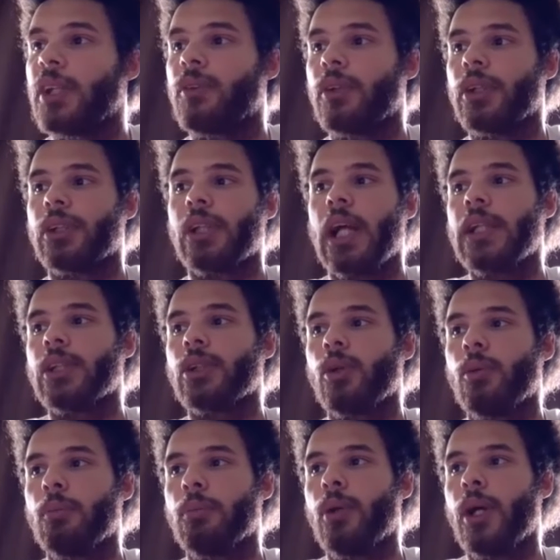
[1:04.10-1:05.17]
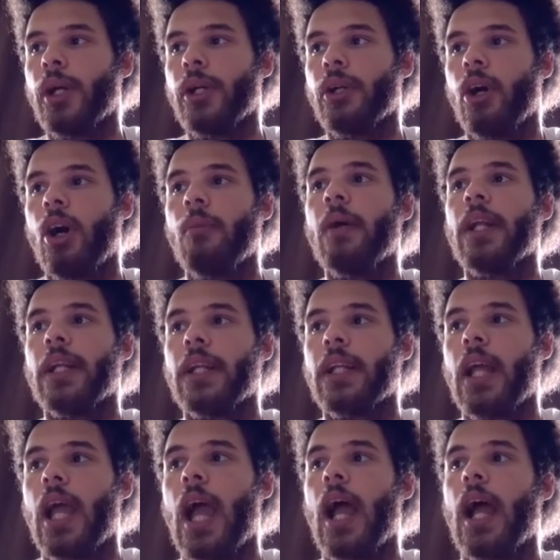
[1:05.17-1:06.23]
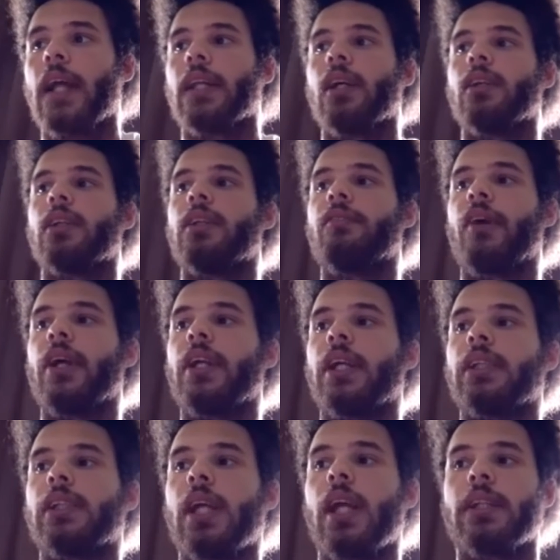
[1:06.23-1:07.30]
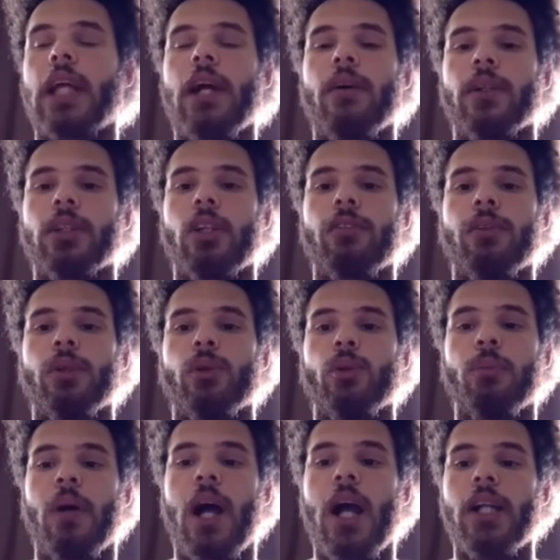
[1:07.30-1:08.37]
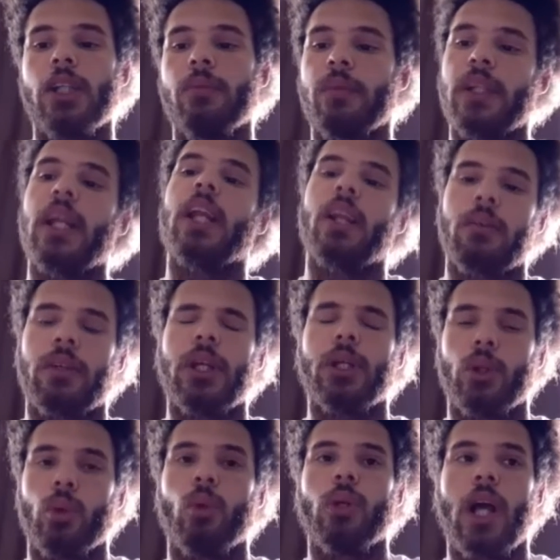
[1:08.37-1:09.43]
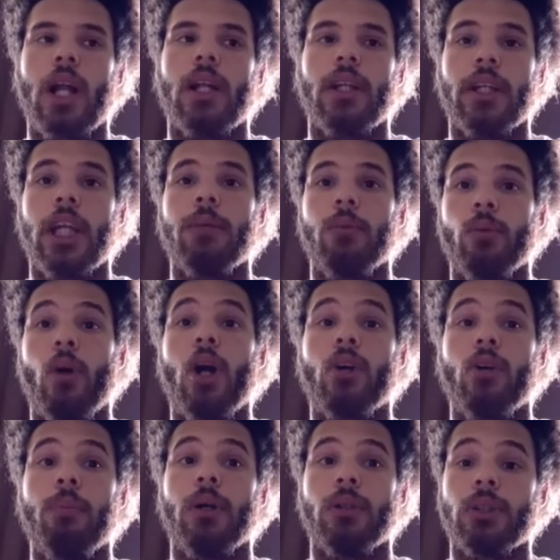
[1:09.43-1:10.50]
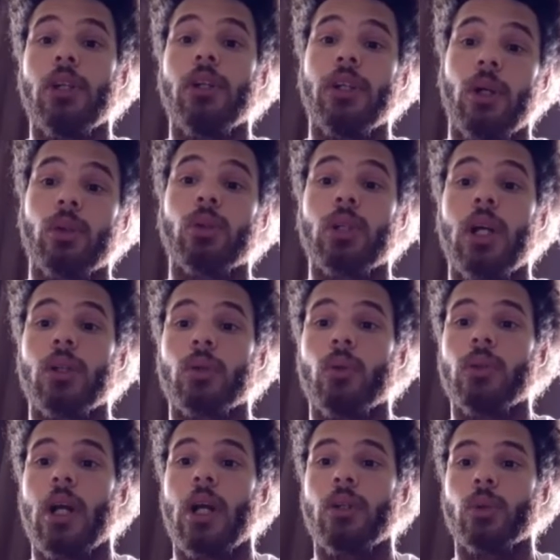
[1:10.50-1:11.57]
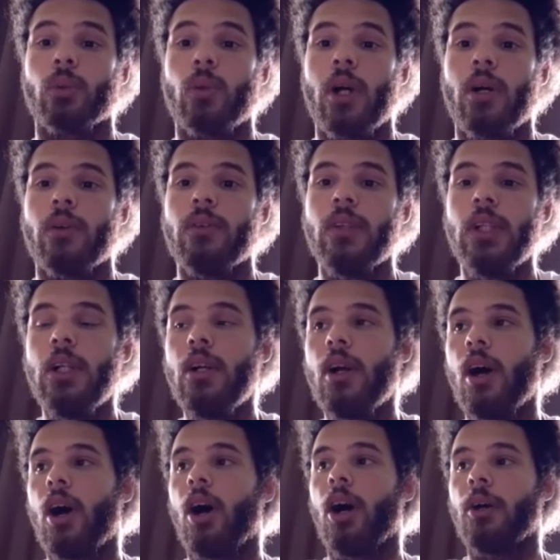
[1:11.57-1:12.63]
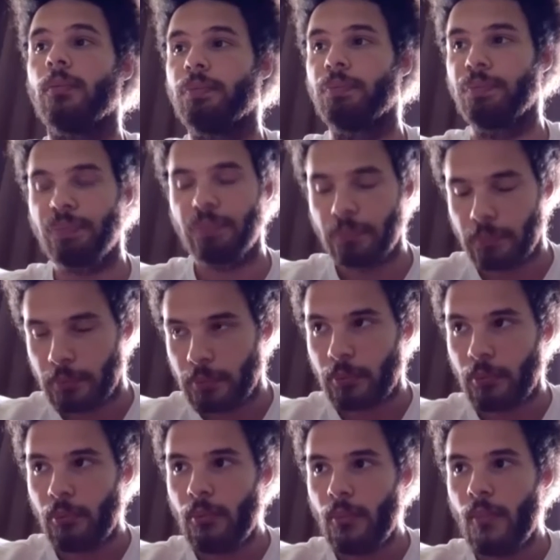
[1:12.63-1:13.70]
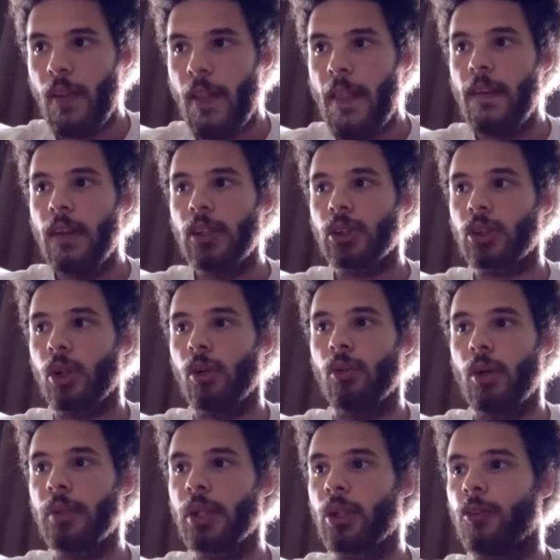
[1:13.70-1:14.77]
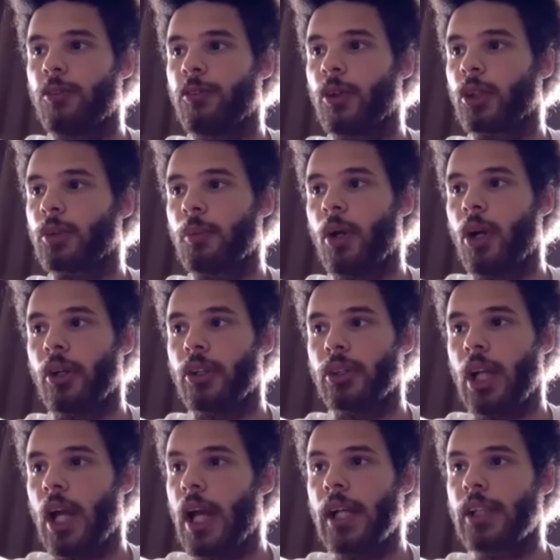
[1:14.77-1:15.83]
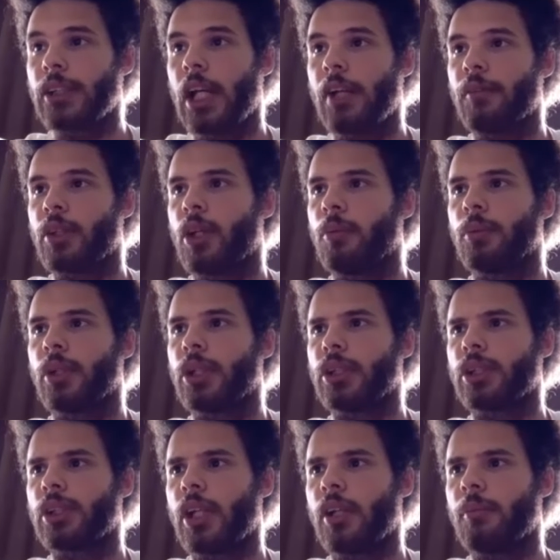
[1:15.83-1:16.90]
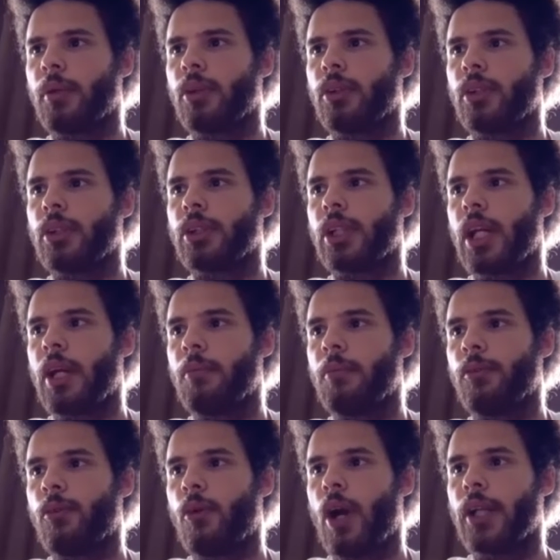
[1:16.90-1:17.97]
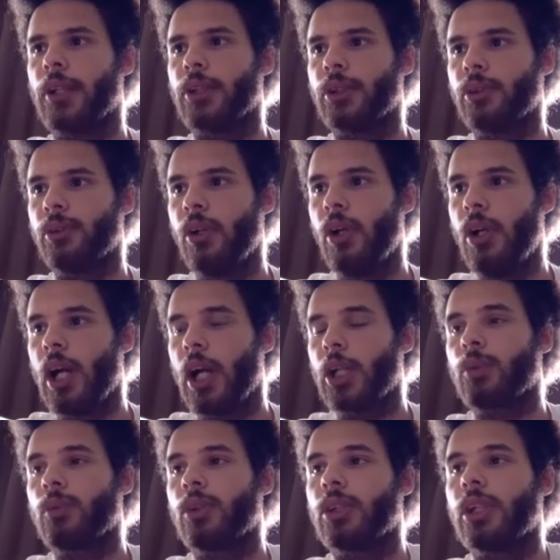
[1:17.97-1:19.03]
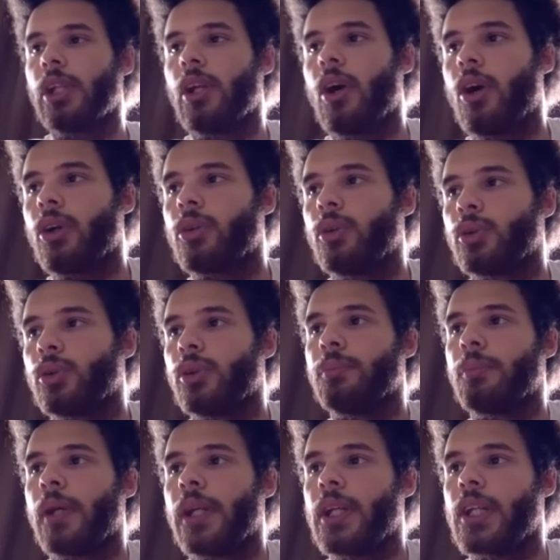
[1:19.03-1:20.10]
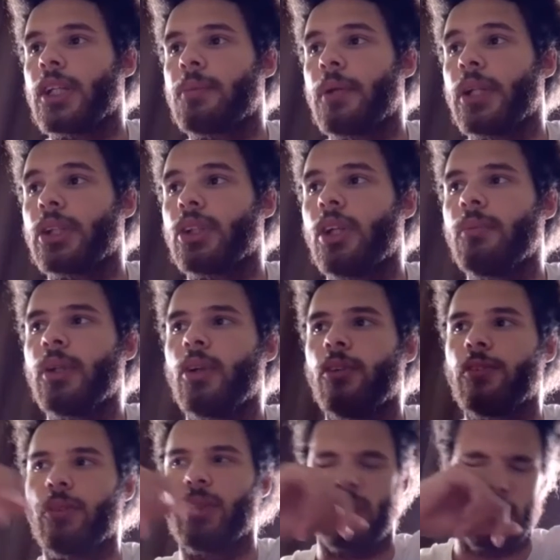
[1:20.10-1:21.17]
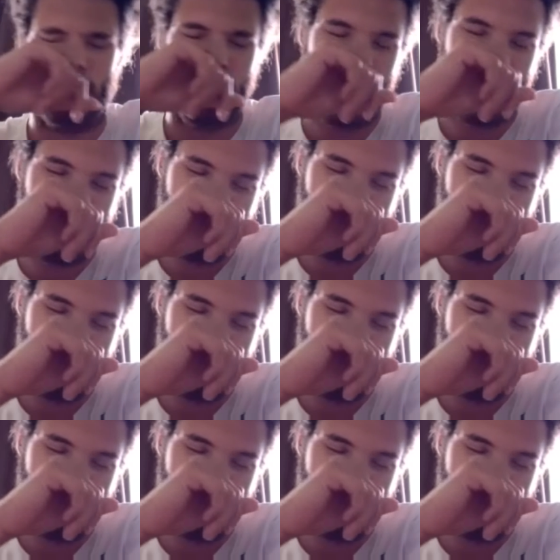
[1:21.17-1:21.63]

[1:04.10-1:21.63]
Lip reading: criticized his own player. And then at the very next day, Tyler Duffy threw behind him. He ended up getting thrown out of the game. And Rocco Baldelli also got thrown out as well. So let me go first, Mark, because I actually have a couple things to say about this. And before I do, I just want to say the article was written by ESPN. So let me go first, okay?